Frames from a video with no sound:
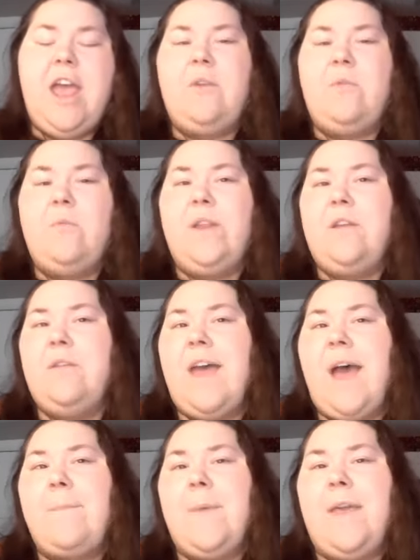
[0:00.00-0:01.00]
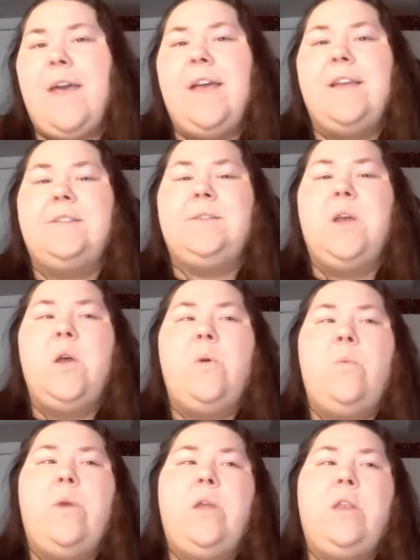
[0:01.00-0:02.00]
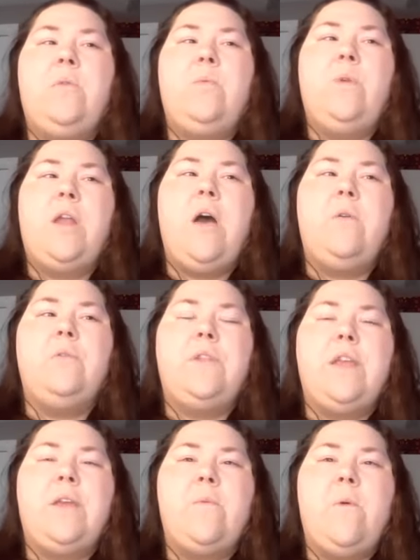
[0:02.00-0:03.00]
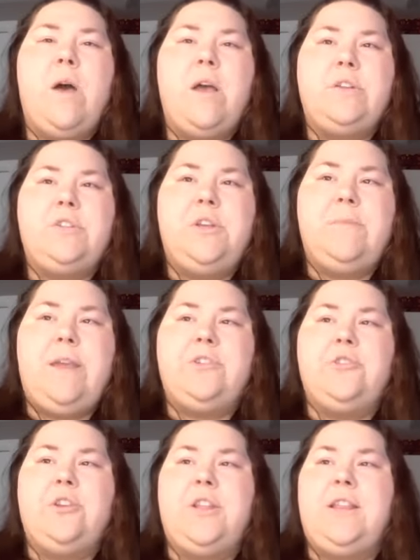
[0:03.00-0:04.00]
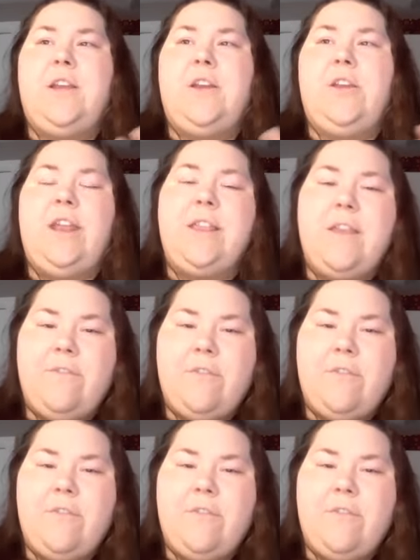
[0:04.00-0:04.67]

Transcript: And we do that because we not only want to make sure that they're getting